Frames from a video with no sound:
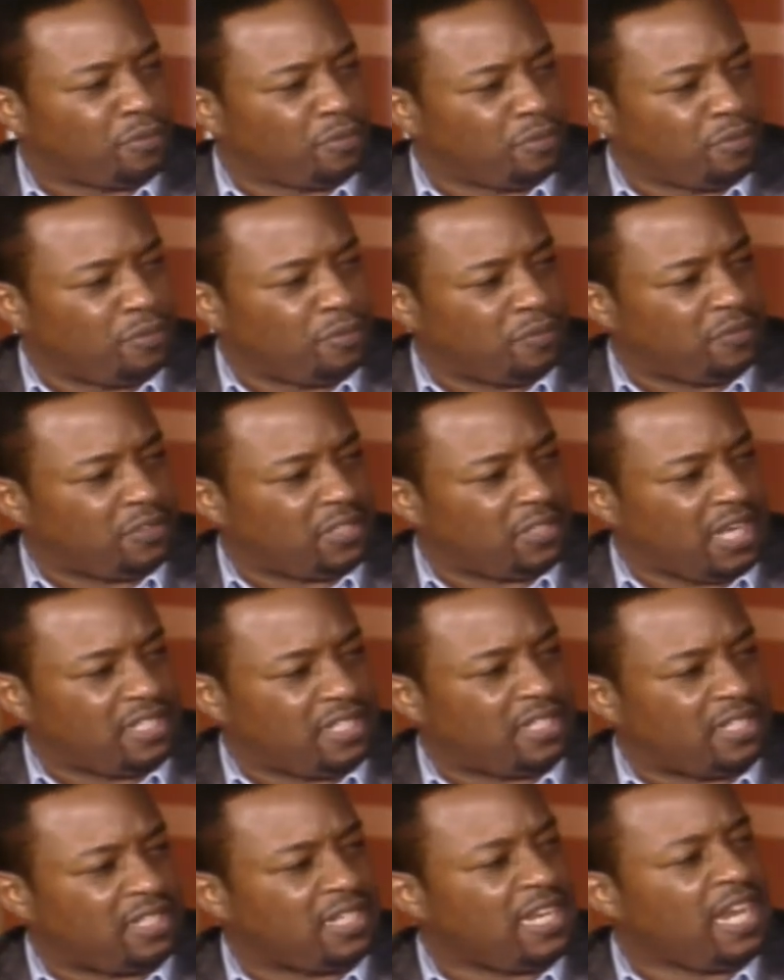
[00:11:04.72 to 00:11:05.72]
proofs. My
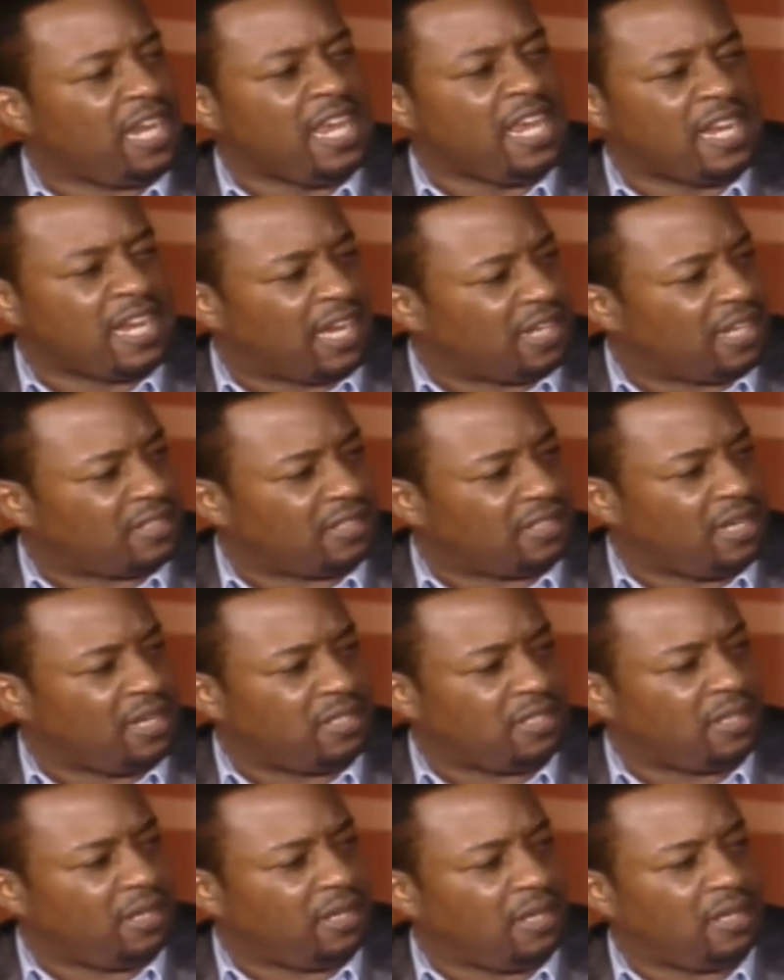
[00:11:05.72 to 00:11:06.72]
it's Lord. in us.
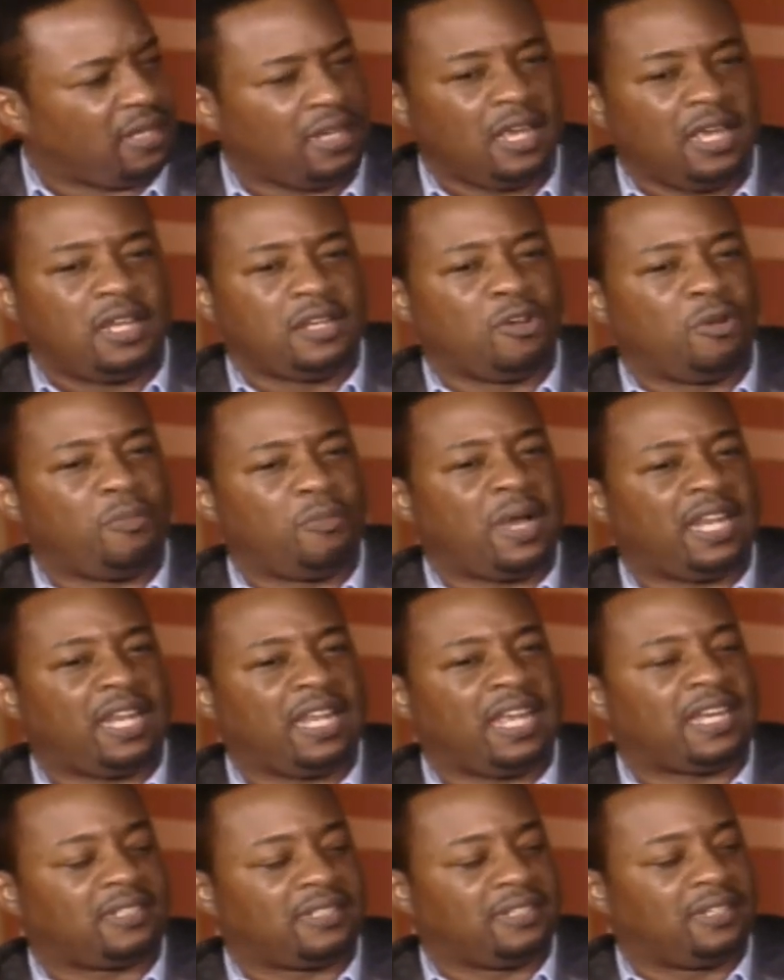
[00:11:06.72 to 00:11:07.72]
It's it,
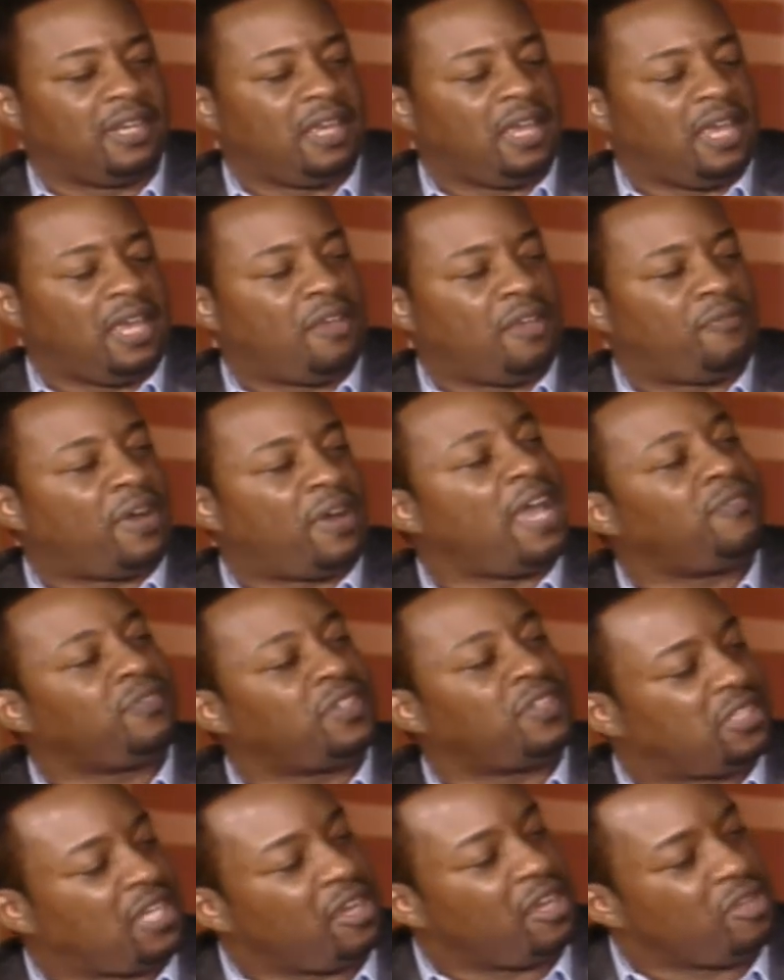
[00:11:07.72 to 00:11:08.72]
Nobody has to, if I have
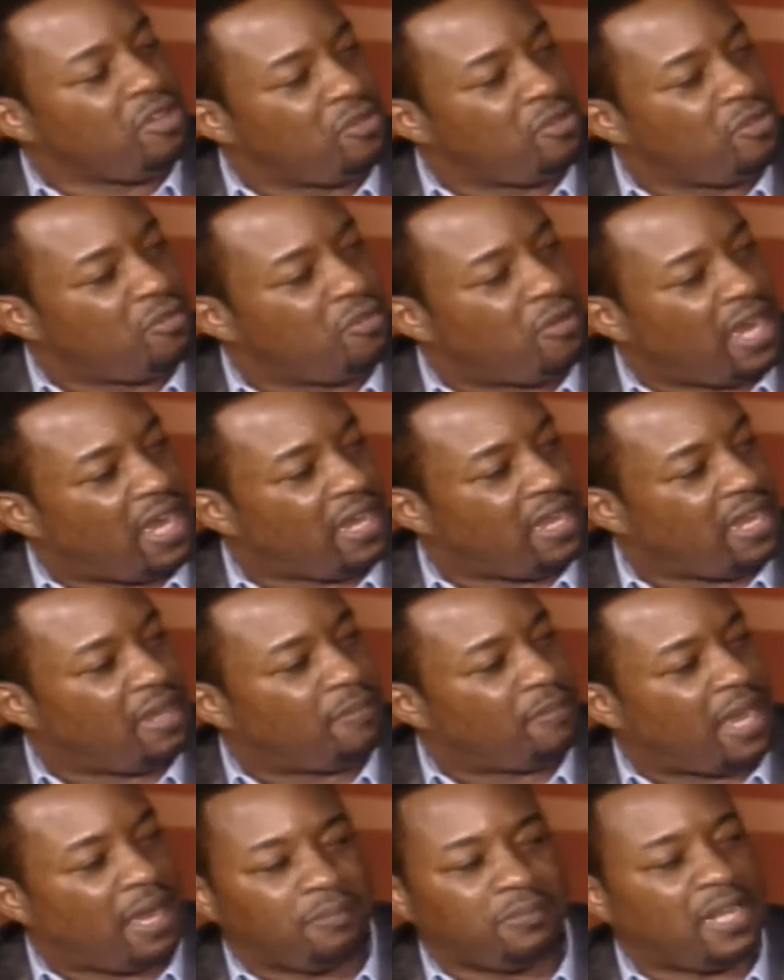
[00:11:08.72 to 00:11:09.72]
to tell you who I
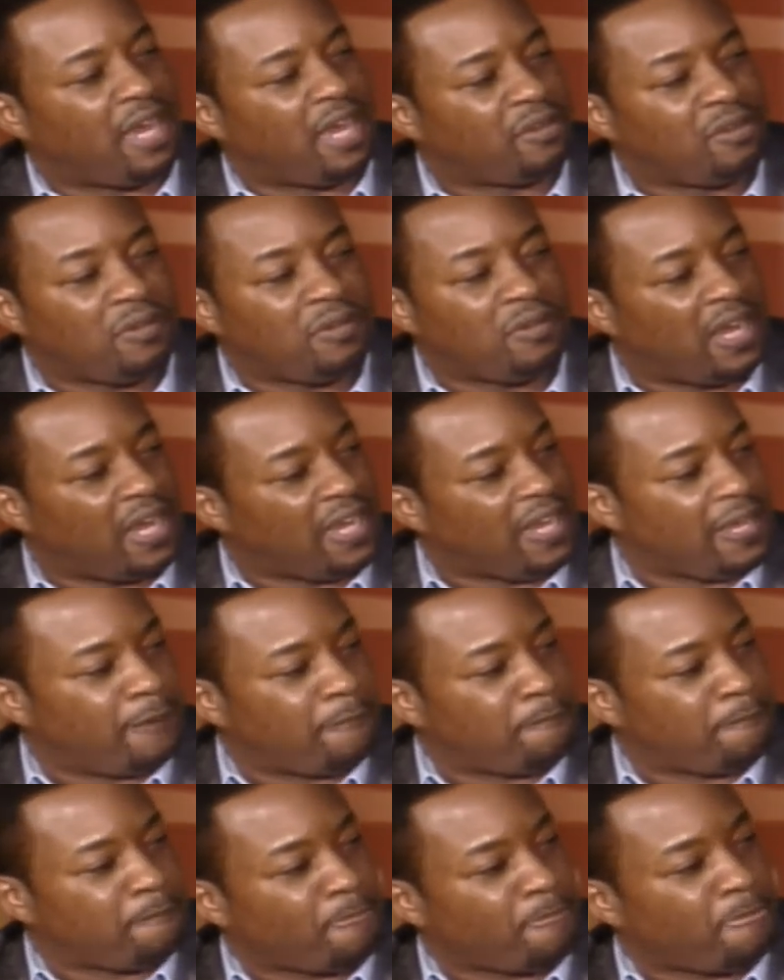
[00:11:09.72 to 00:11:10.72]
am, I'm not who I am.
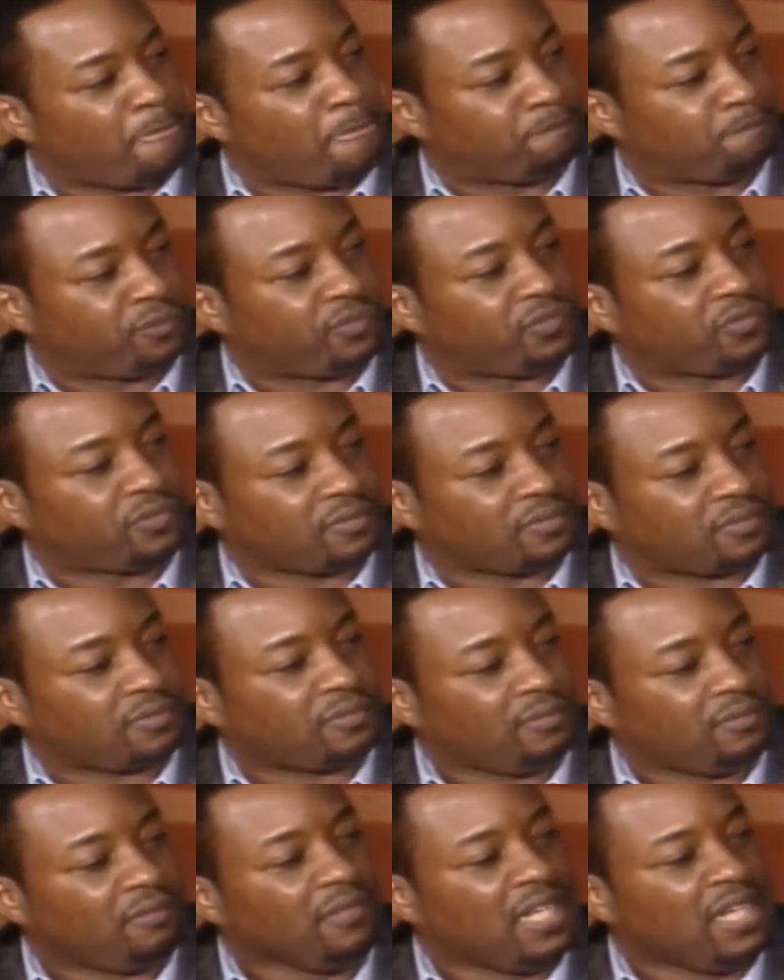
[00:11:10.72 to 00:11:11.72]
Oh
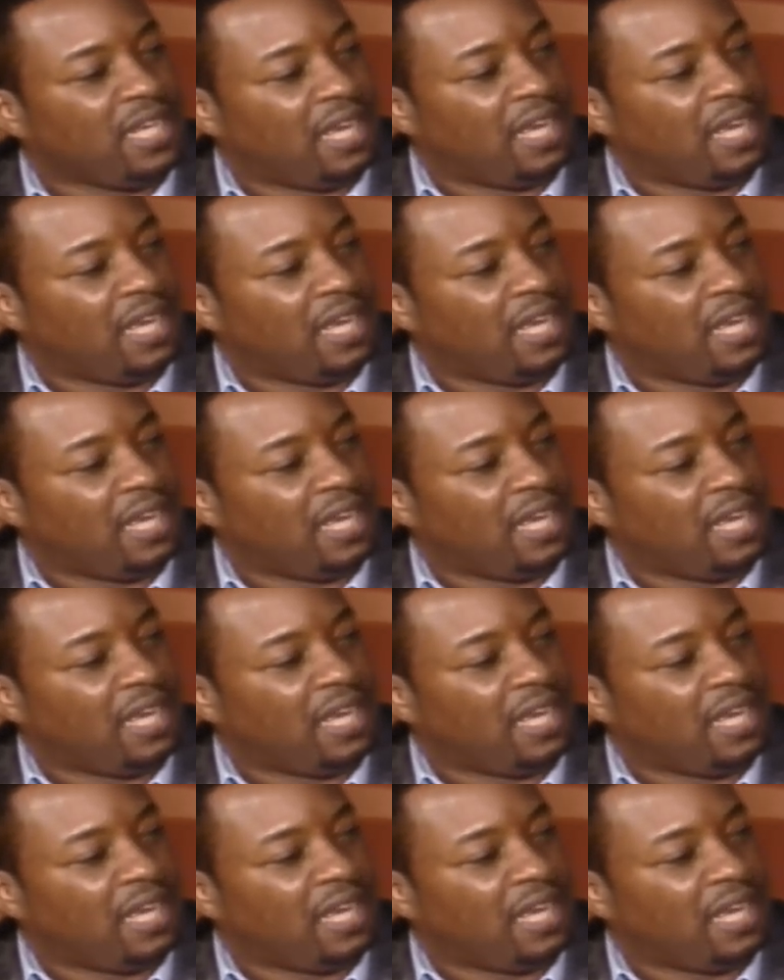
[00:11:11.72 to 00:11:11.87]
bless the Lord.